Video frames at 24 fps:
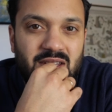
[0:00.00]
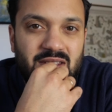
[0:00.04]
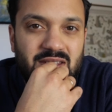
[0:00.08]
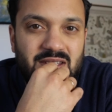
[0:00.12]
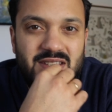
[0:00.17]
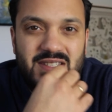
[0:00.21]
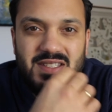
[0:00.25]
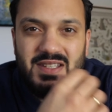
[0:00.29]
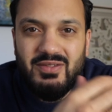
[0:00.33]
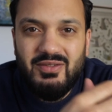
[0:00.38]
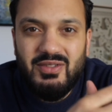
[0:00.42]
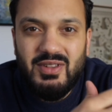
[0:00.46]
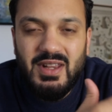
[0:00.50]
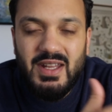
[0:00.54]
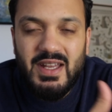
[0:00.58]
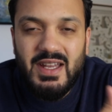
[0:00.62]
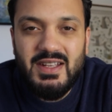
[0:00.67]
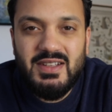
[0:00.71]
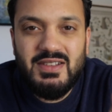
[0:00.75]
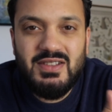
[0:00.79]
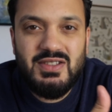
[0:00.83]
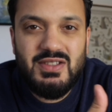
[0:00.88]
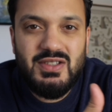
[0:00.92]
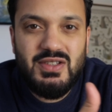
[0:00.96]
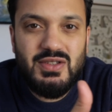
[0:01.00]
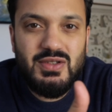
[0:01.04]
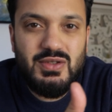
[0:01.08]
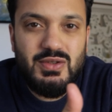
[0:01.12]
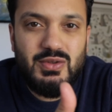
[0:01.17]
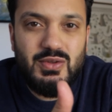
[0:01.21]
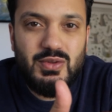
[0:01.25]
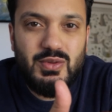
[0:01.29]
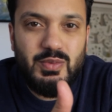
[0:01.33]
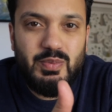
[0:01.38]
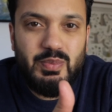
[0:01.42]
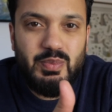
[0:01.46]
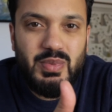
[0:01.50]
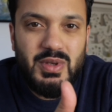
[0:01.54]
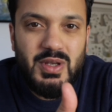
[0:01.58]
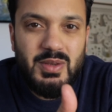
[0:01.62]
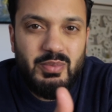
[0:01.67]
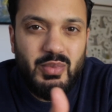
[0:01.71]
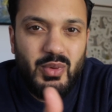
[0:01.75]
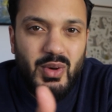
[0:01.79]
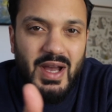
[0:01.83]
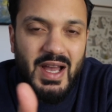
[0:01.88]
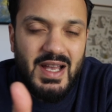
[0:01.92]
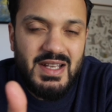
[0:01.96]
these have led to
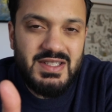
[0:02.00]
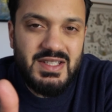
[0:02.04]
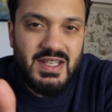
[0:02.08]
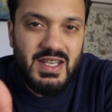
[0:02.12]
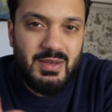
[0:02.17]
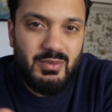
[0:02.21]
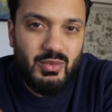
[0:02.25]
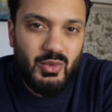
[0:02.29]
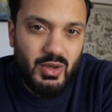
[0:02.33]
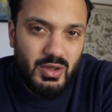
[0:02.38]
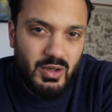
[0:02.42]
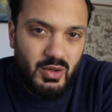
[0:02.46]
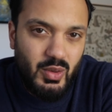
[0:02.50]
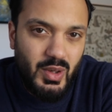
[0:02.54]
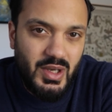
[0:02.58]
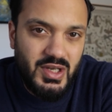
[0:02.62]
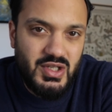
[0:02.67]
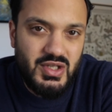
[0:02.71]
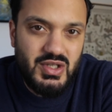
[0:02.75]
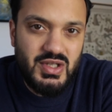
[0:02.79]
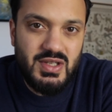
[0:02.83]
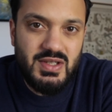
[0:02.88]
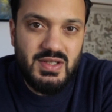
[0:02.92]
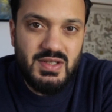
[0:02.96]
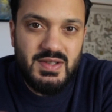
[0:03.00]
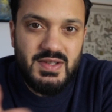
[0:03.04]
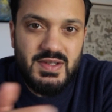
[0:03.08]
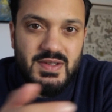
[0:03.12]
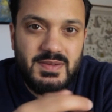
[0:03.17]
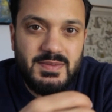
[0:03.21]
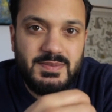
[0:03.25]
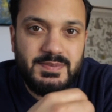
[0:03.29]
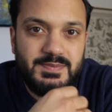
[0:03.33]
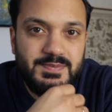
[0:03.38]
people asking more questions.